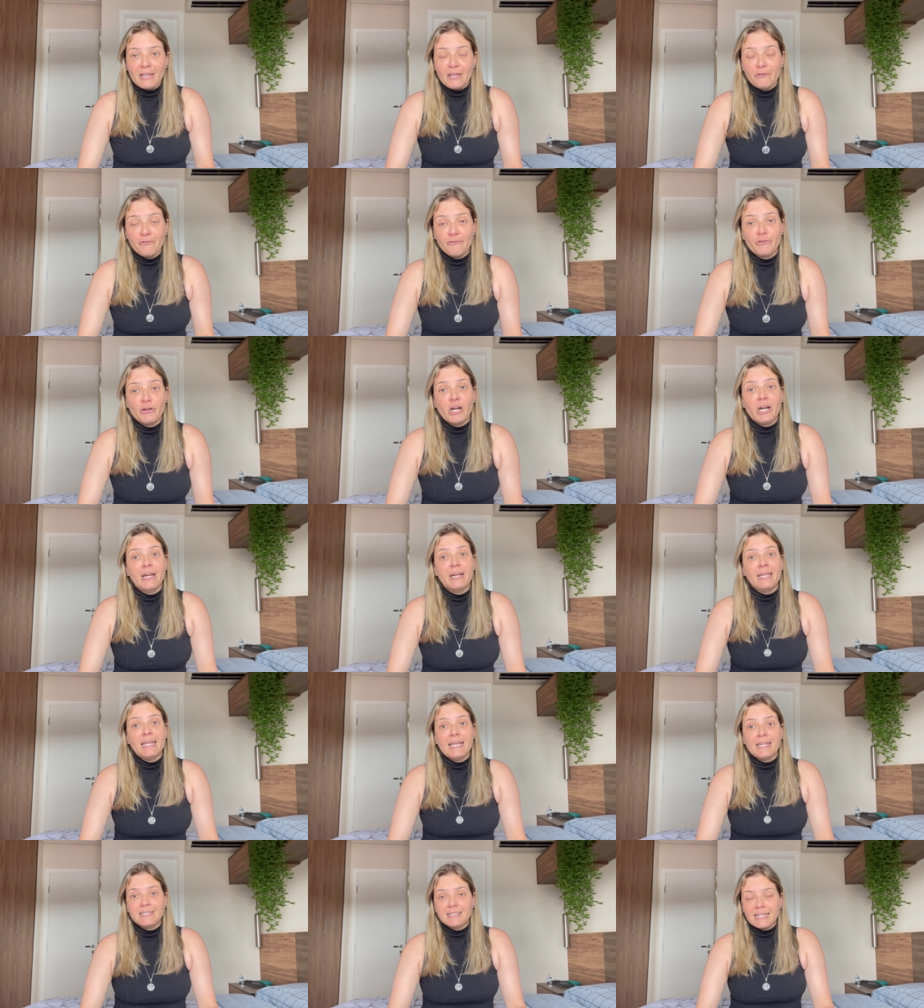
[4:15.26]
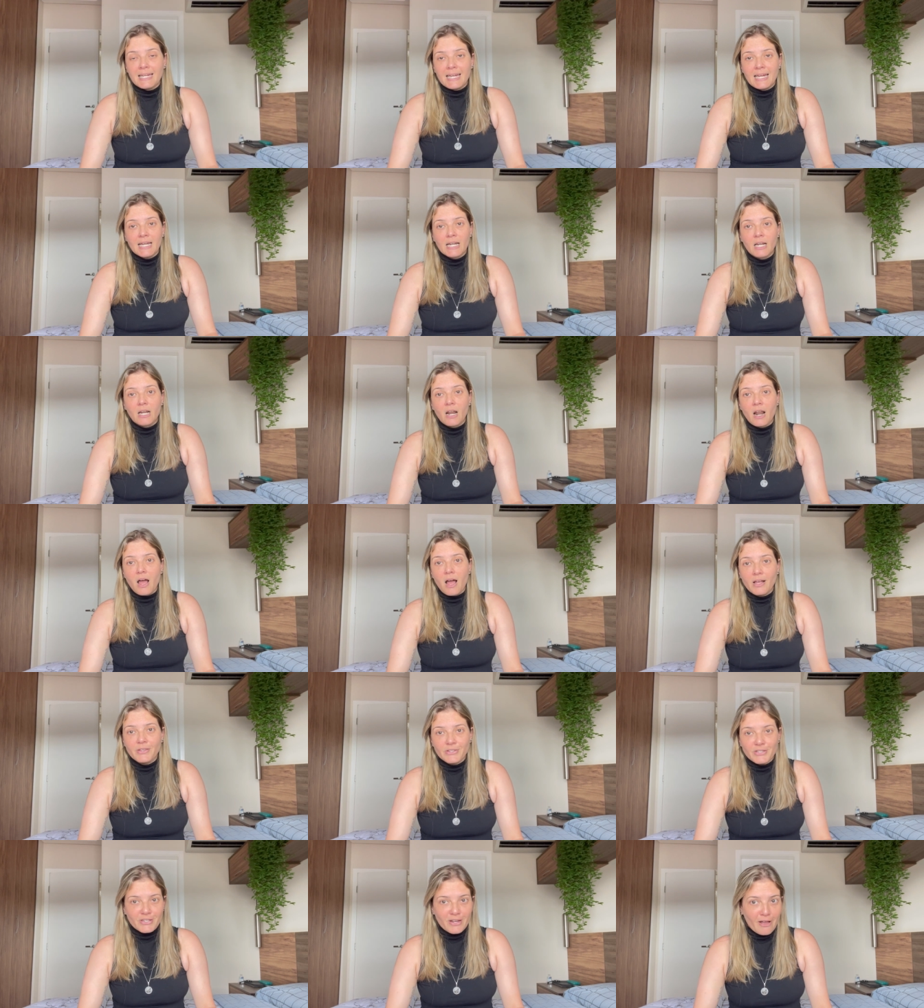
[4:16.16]
If you're eating
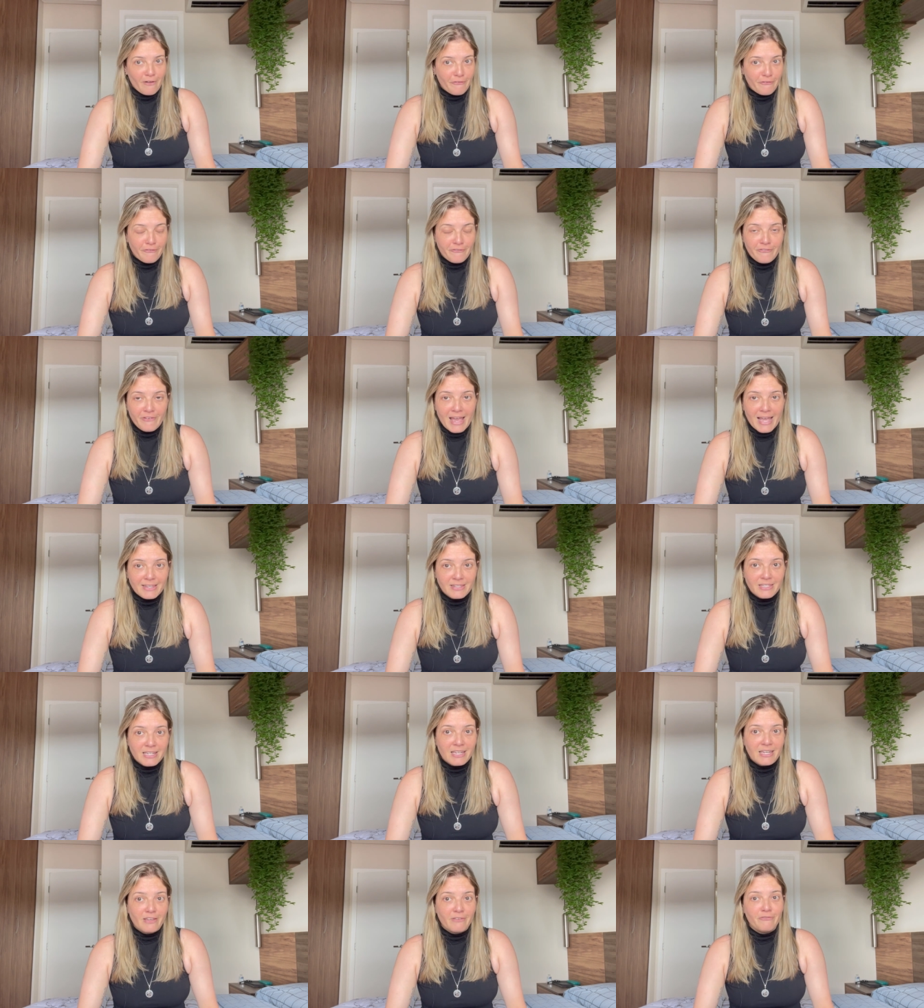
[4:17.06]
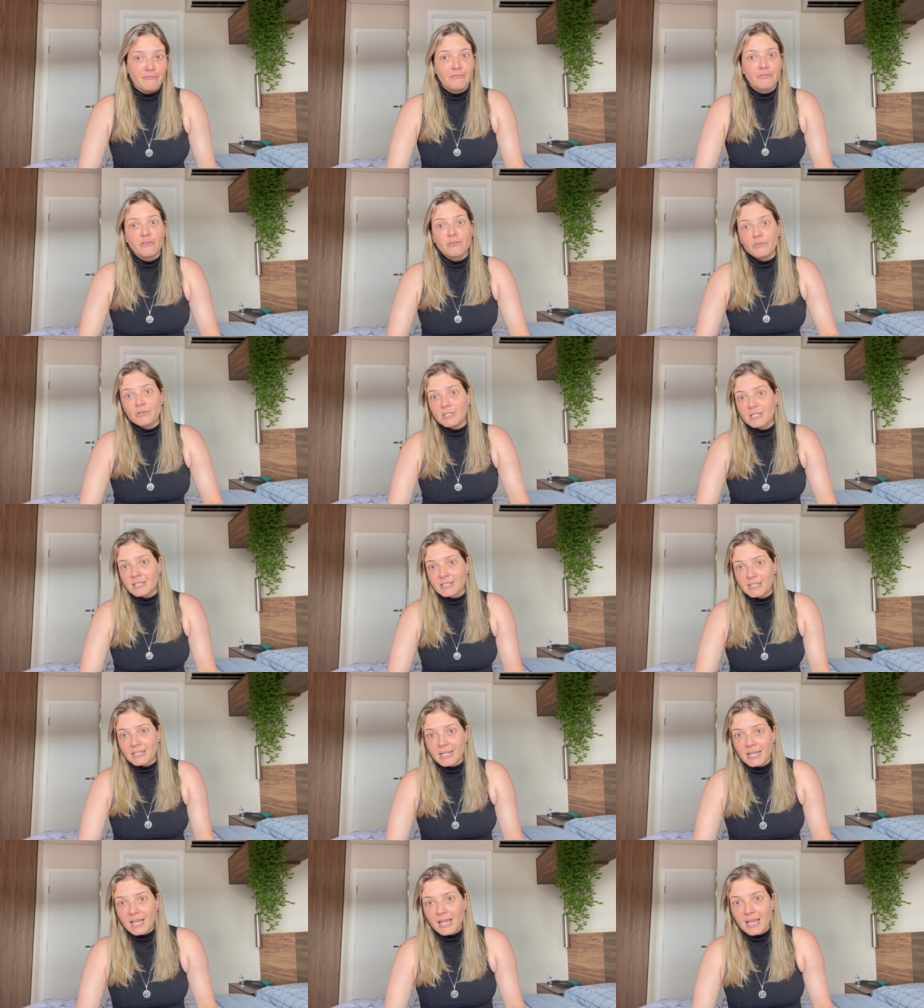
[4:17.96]
lots of fatty
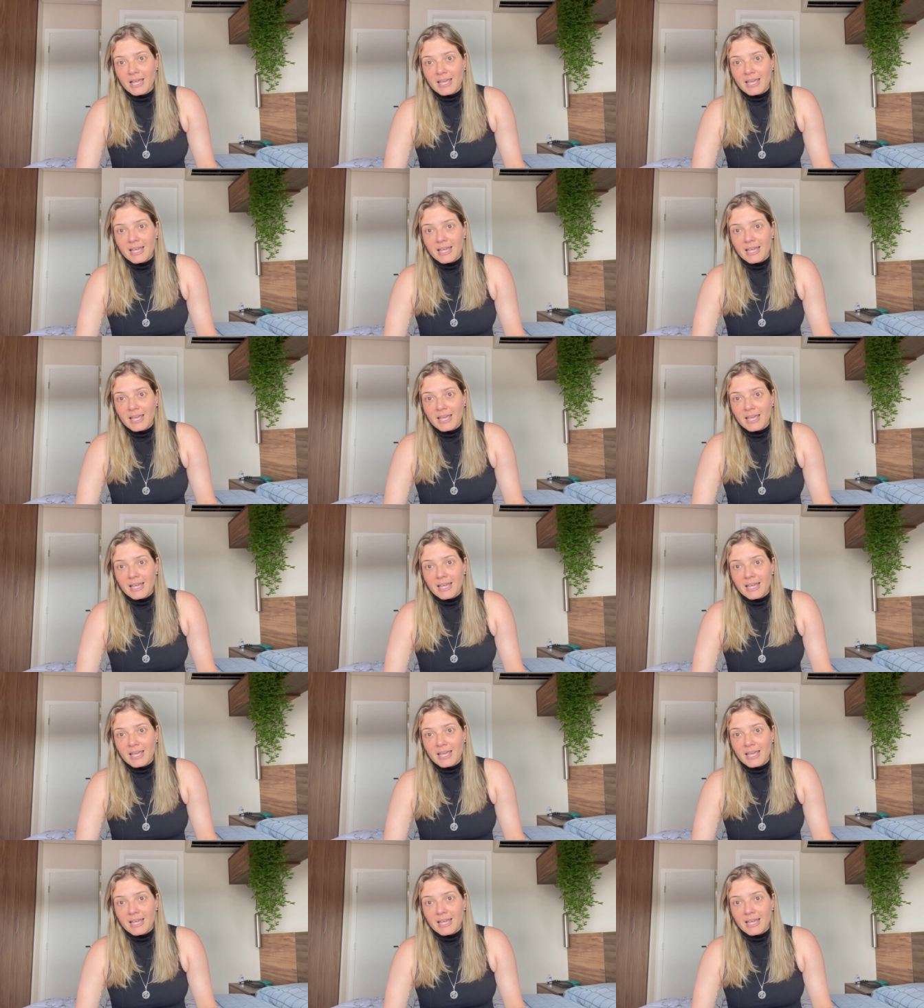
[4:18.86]
foods,